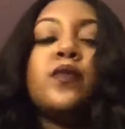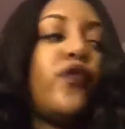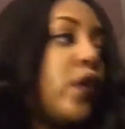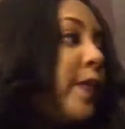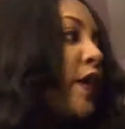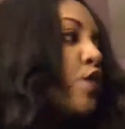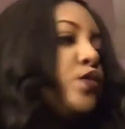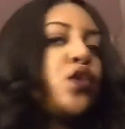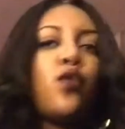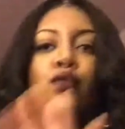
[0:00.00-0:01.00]
4
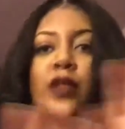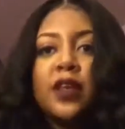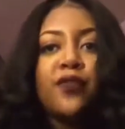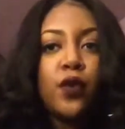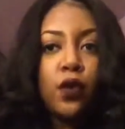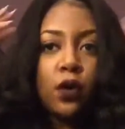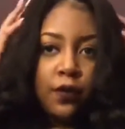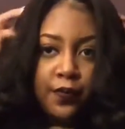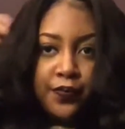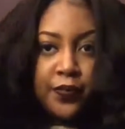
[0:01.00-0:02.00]
bundles, really full.
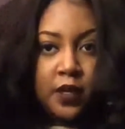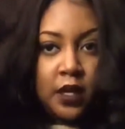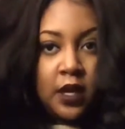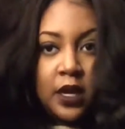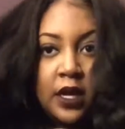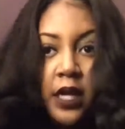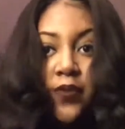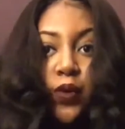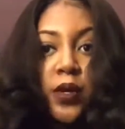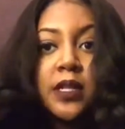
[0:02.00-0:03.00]

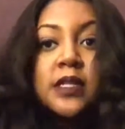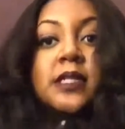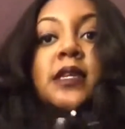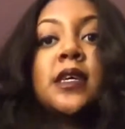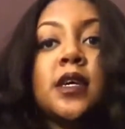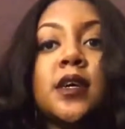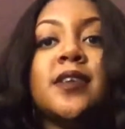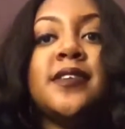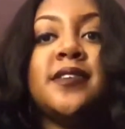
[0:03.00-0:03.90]
If you can see,